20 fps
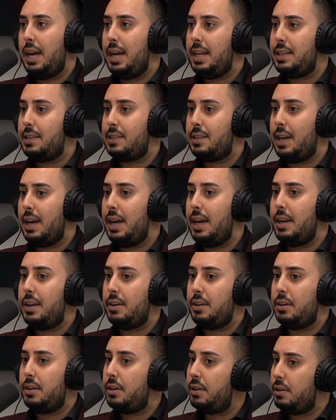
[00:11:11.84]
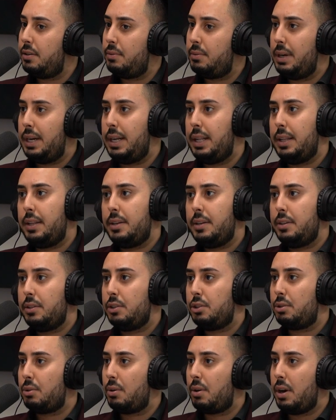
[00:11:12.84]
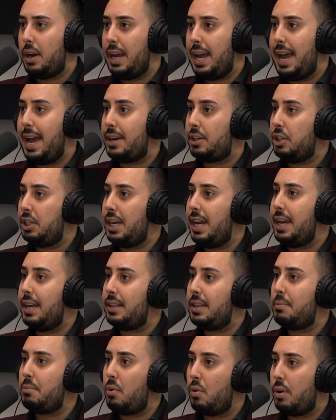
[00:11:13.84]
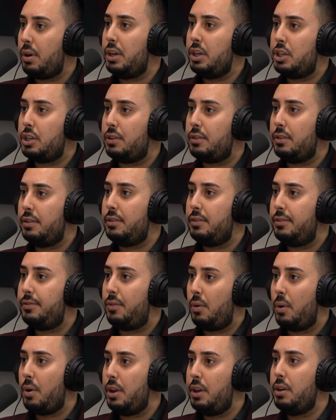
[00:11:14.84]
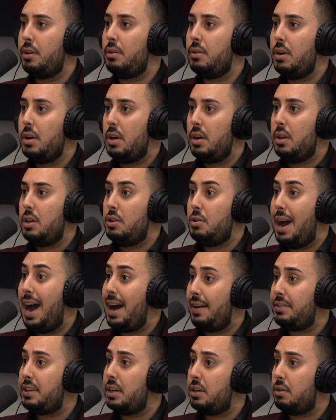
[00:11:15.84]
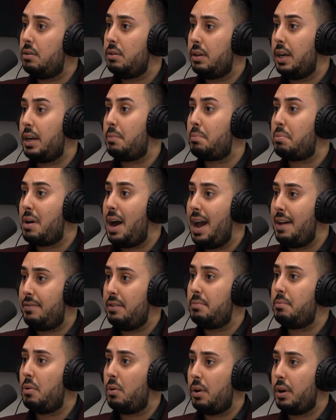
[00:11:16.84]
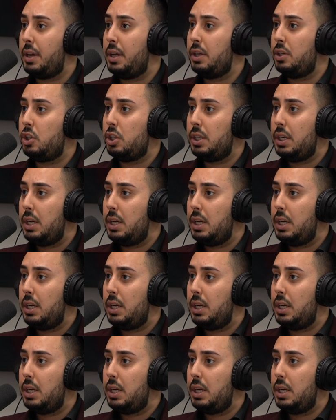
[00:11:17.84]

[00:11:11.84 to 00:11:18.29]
and said, oh, well, sorry, I actually can't get the mortgage for you. Yeah. You have to go get a private mortgage.